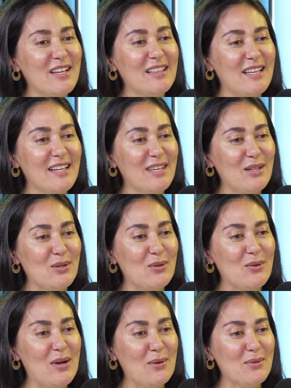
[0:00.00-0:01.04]
like,
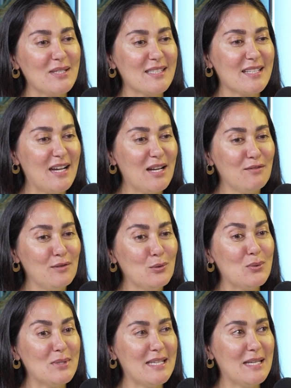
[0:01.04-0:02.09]
I was kind of
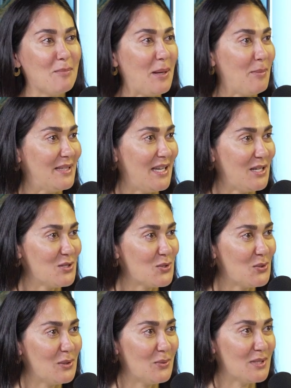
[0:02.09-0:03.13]
losing my potential.
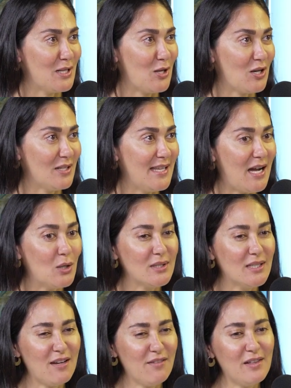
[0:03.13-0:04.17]
There was a lot of doubt. And
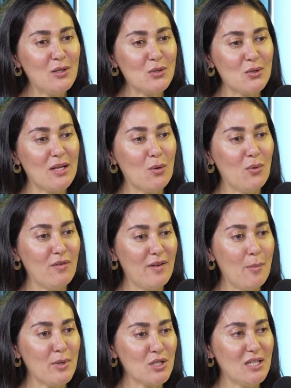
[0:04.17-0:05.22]
I feel also like we're very
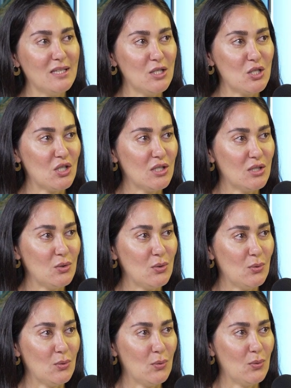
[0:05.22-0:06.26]
much conditioned
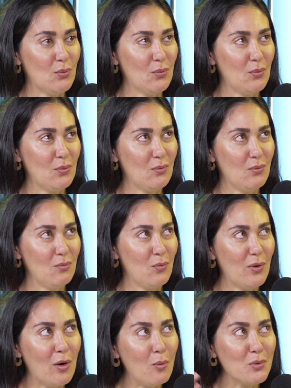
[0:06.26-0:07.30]
we're
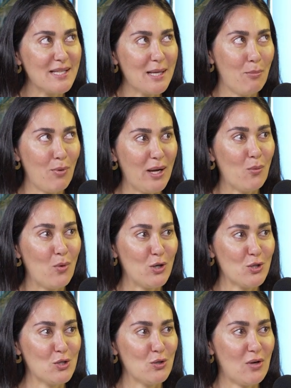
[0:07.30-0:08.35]
almost like
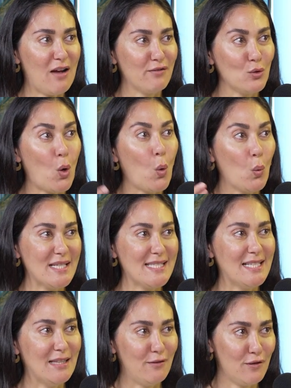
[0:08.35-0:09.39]
brainwashed to have to always
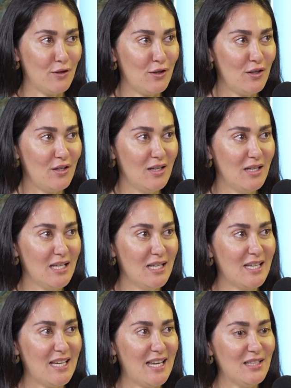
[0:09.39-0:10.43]
deliver.
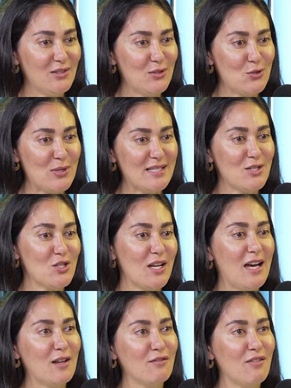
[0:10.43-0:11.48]
And to transition
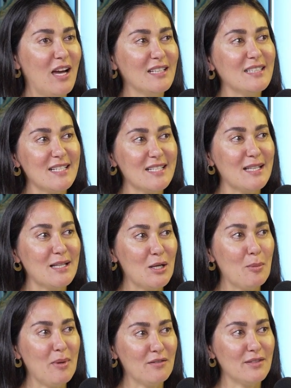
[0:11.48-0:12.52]
out of that takes a little
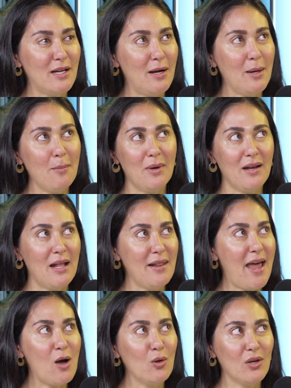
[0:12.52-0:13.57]
bit of time. But
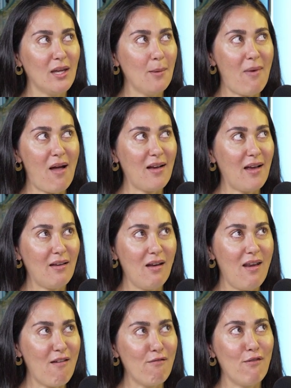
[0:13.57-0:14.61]
now looking back, I can
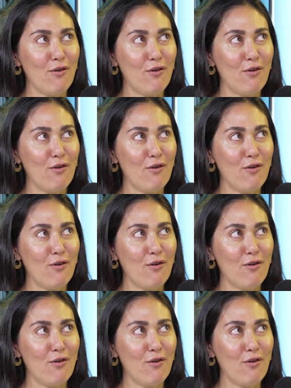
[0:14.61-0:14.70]
never